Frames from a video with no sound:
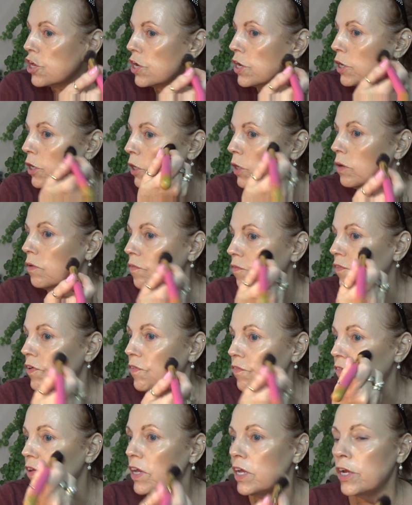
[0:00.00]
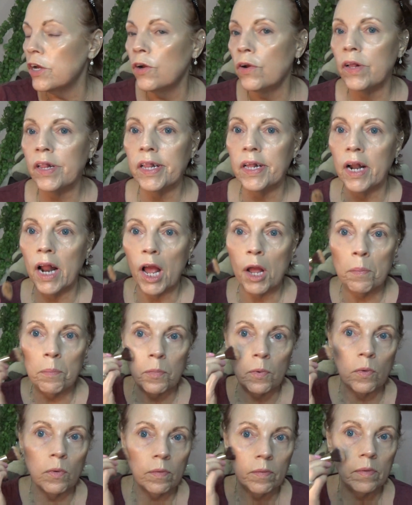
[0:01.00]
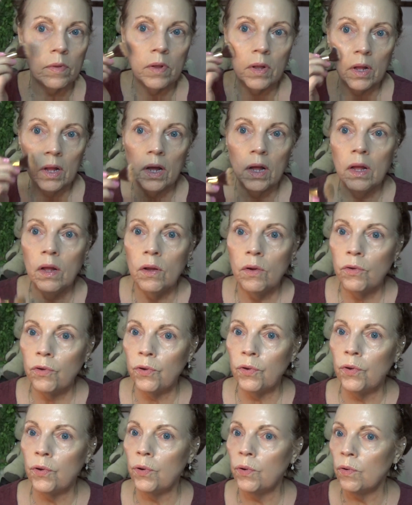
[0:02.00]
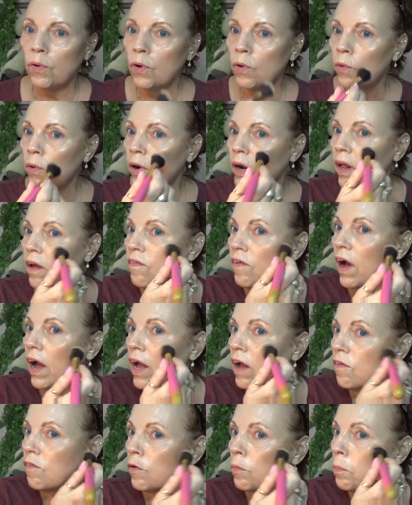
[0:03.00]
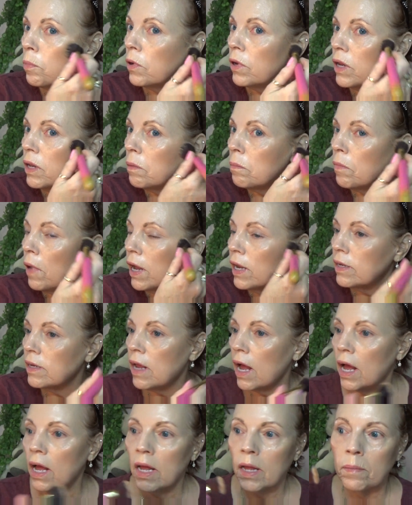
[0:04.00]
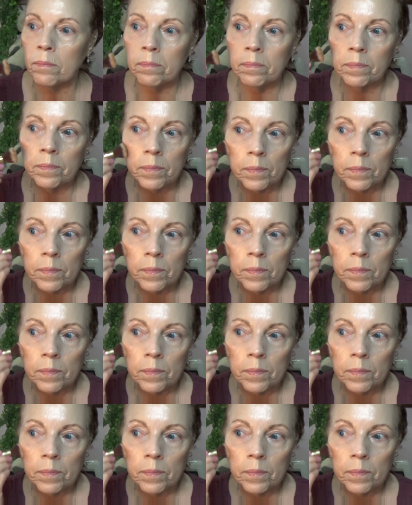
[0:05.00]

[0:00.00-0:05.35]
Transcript: year, 50 years in April. Lord, have I ever put in my time.